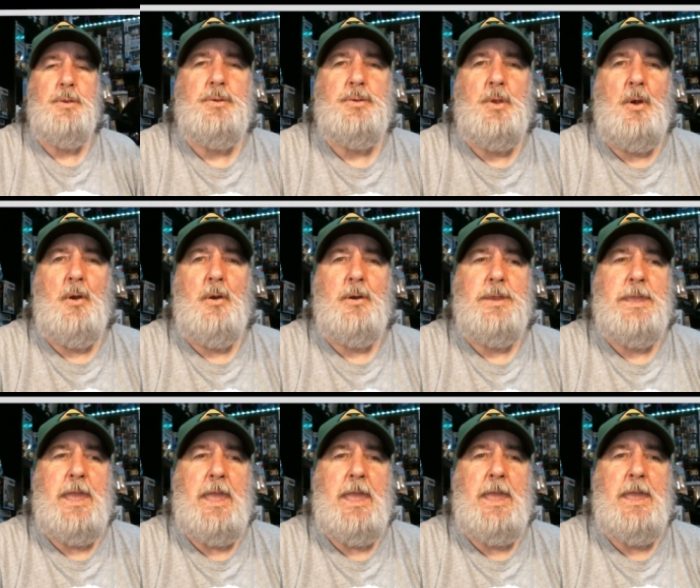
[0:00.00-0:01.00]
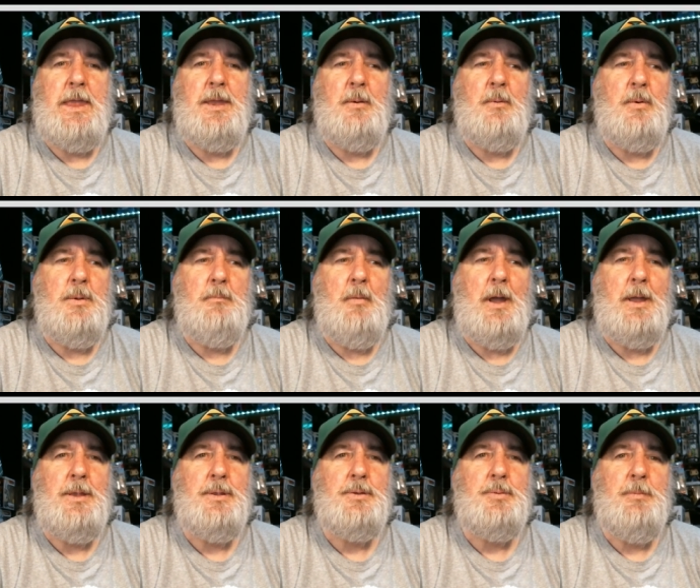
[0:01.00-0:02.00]
is arcade, it
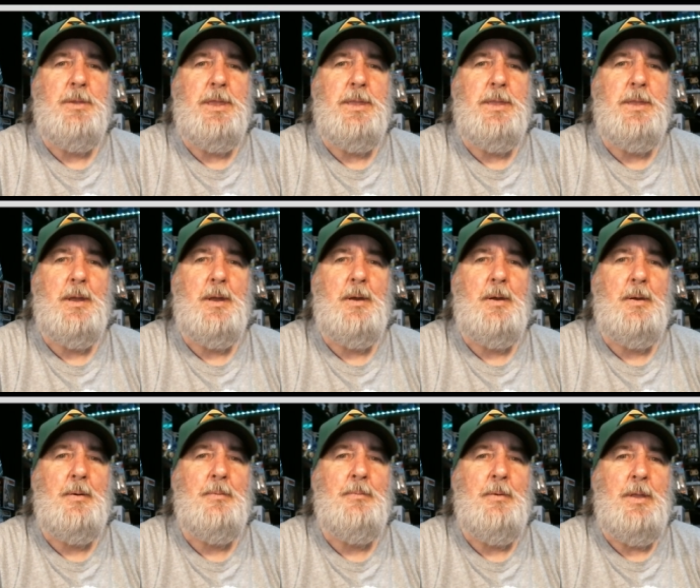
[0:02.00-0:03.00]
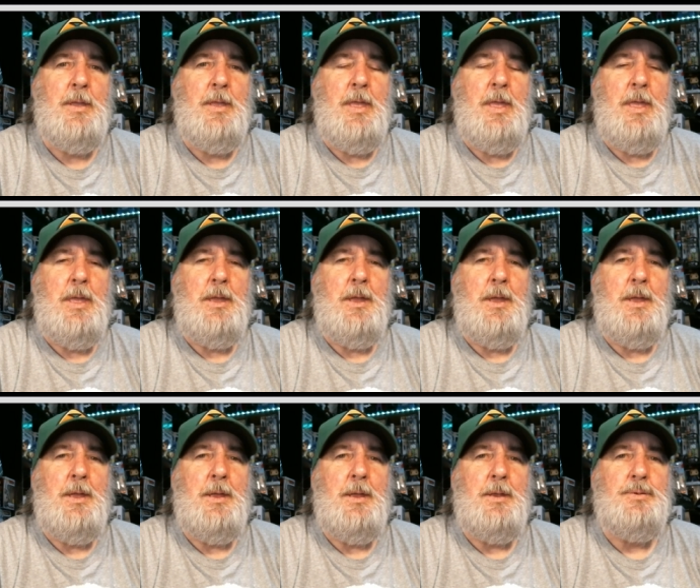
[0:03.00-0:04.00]
reminds me of
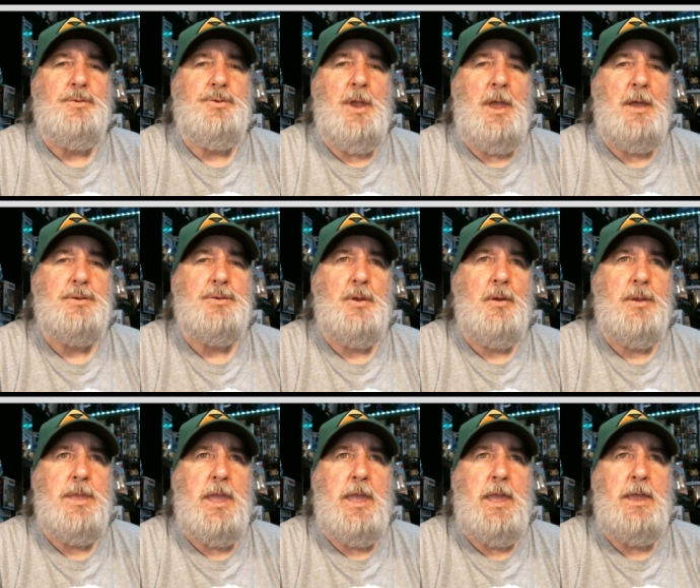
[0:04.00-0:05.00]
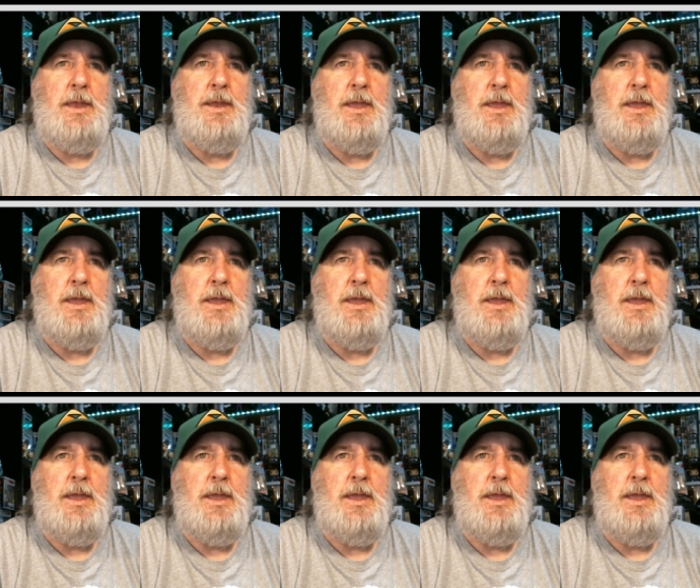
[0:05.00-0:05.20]
Jack's Arcade